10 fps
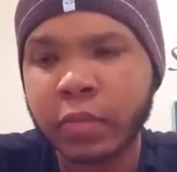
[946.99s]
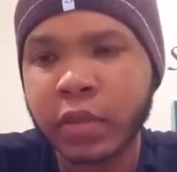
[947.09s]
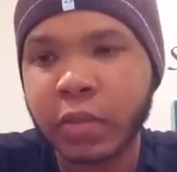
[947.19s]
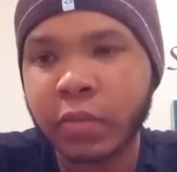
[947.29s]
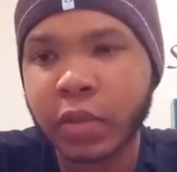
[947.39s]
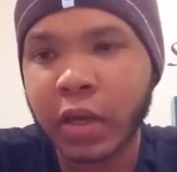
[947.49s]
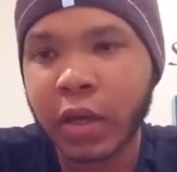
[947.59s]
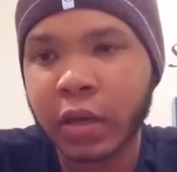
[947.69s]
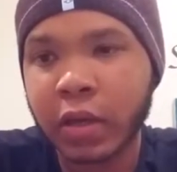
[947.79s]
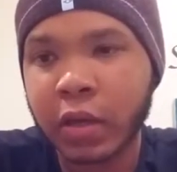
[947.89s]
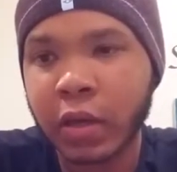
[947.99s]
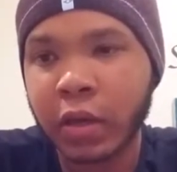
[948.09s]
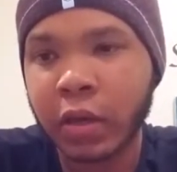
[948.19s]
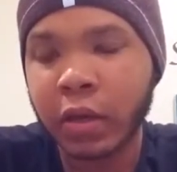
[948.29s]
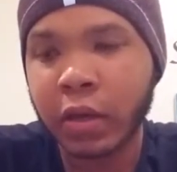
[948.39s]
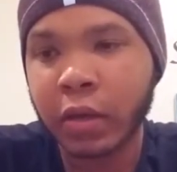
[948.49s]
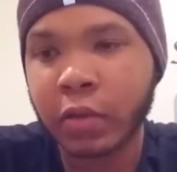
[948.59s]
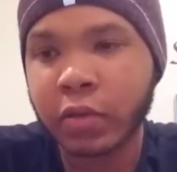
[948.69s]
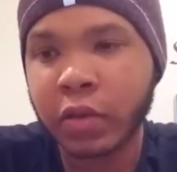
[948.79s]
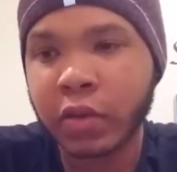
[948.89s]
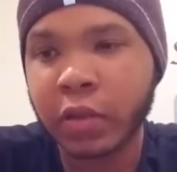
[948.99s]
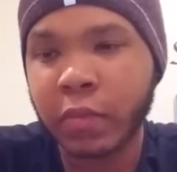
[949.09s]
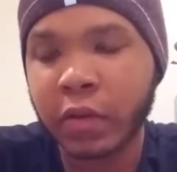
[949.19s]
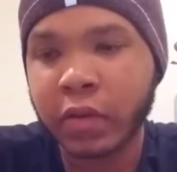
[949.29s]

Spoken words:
seems like he goes to the gym